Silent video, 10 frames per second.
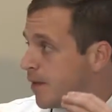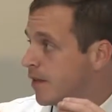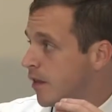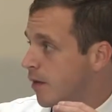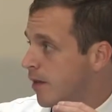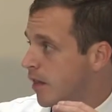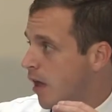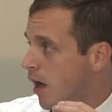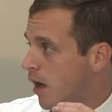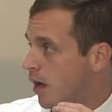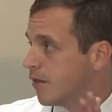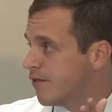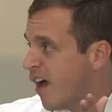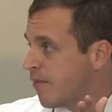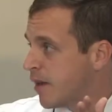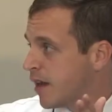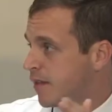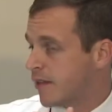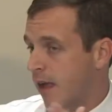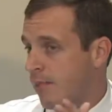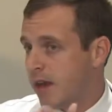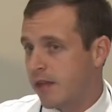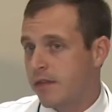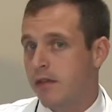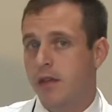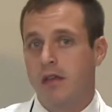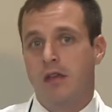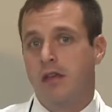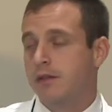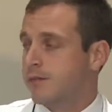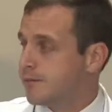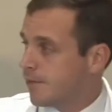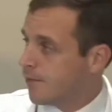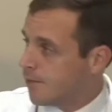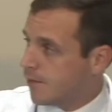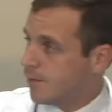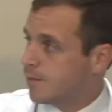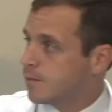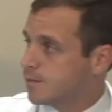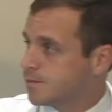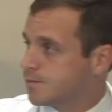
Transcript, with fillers: is the a little bit is, longer right. five minutes ten and it minutes doesn't hurt these little tiny electrodes just sit